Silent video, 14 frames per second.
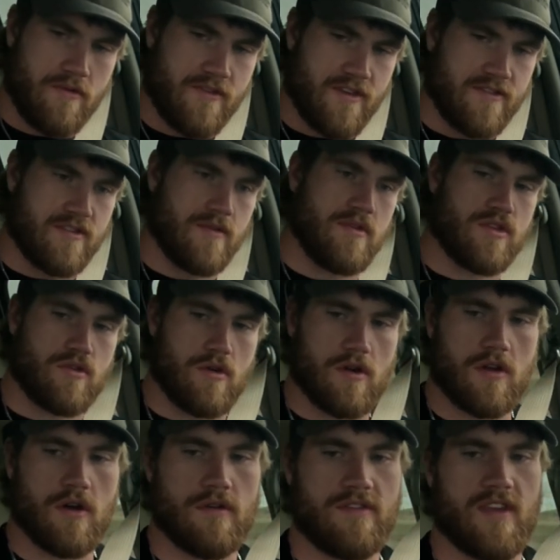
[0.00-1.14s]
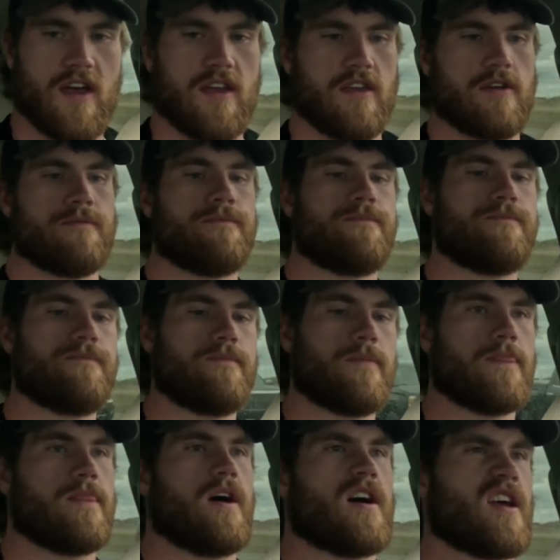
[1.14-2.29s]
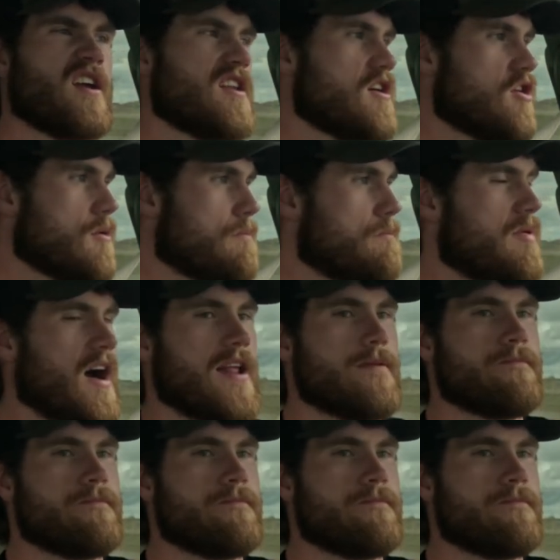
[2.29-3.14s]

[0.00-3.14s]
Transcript: system be throwing codes at you. Not ideal, but